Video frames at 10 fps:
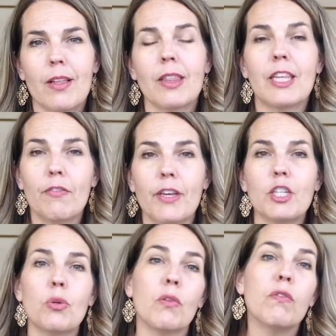living
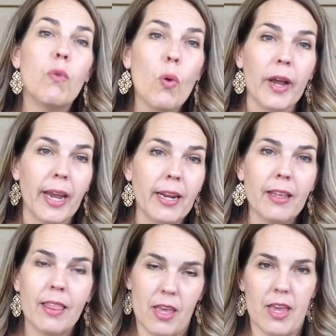to avoid
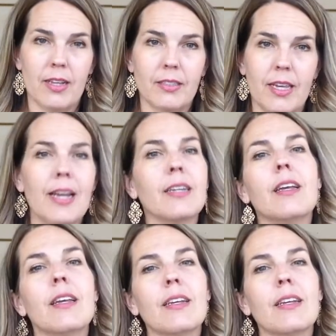things and